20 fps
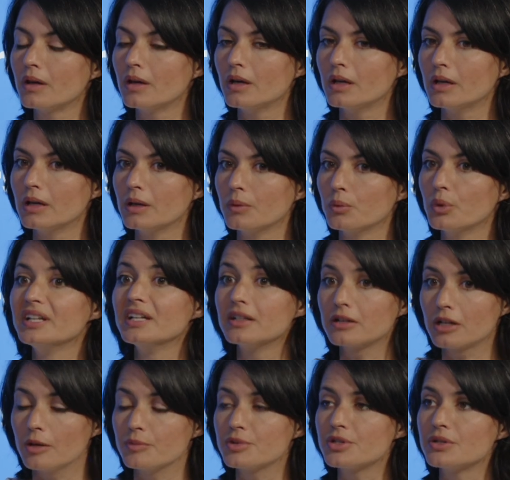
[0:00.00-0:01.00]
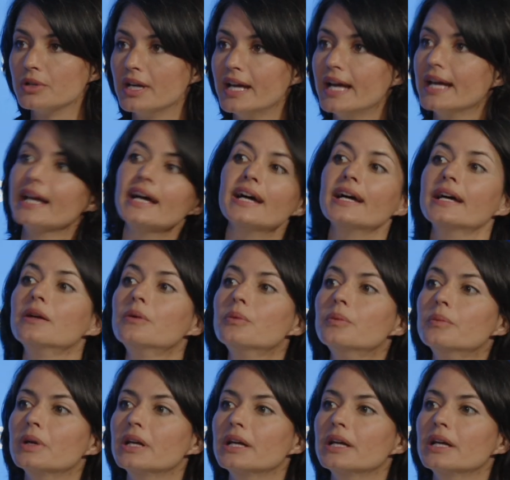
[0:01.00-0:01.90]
it comes to AI.